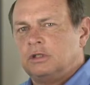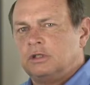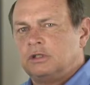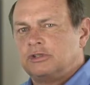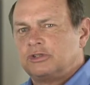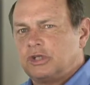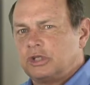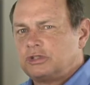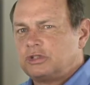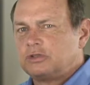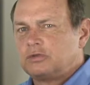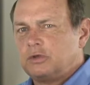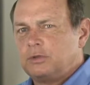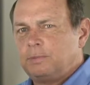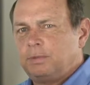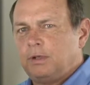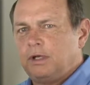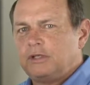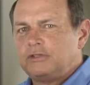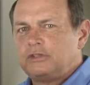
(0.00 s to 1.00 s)
such as
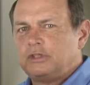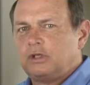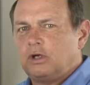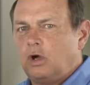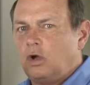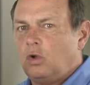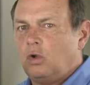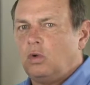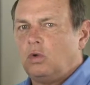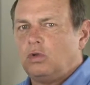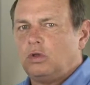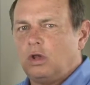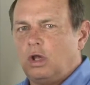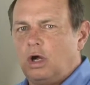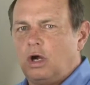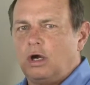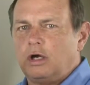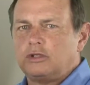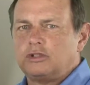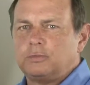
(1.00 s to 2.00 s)
replacing old,
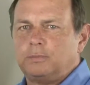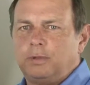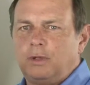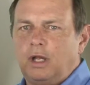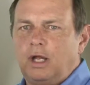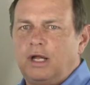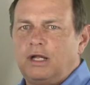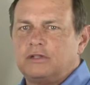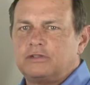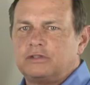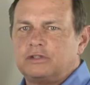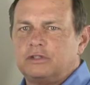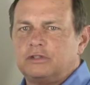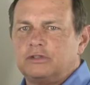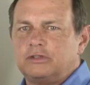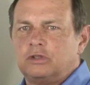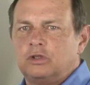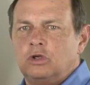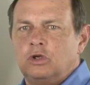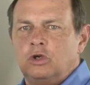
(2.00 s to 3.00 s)
large
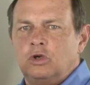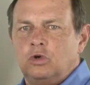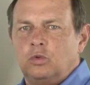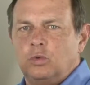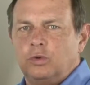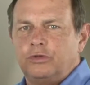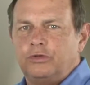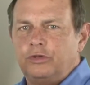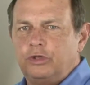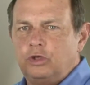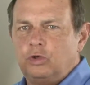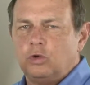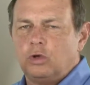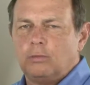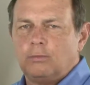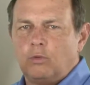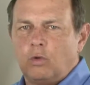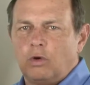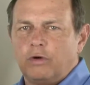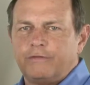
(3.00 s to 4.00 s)
appliances with newer,
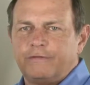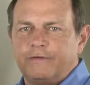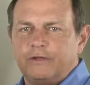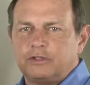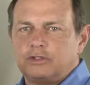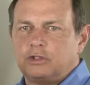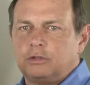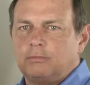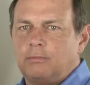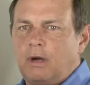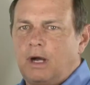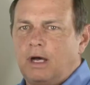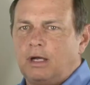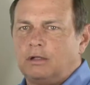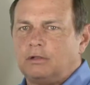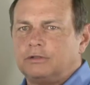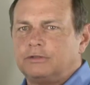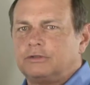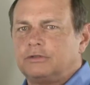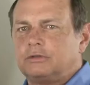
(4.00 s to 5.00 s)
more efficient
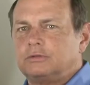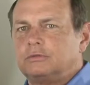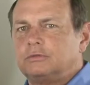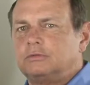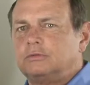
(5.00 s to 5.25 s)
models.